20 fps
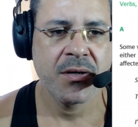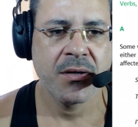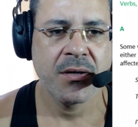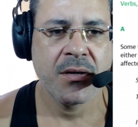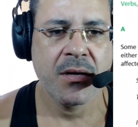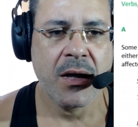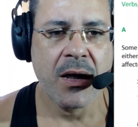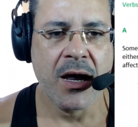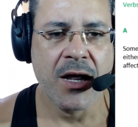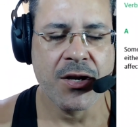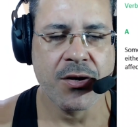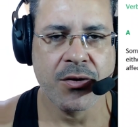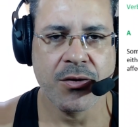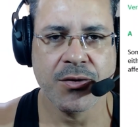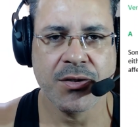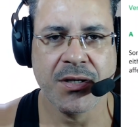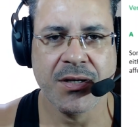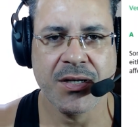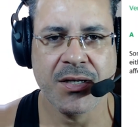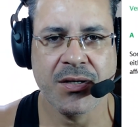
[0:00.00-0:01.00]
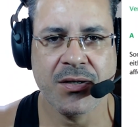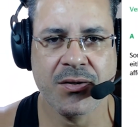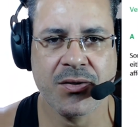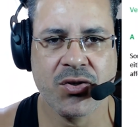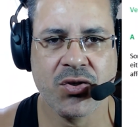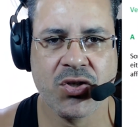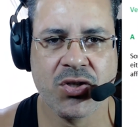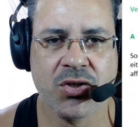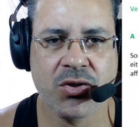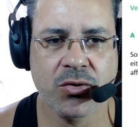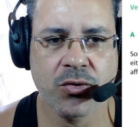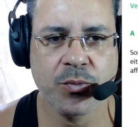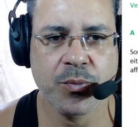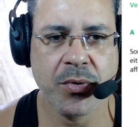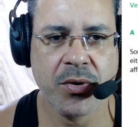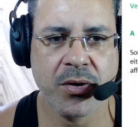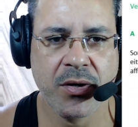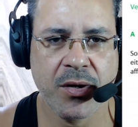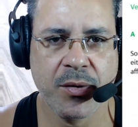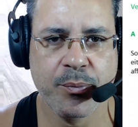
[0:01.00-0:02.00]
another super
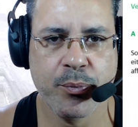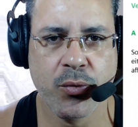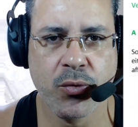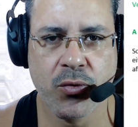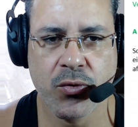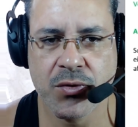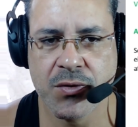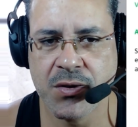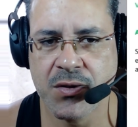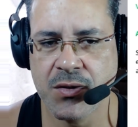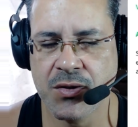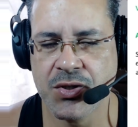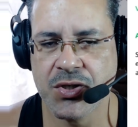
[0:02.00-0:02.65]
important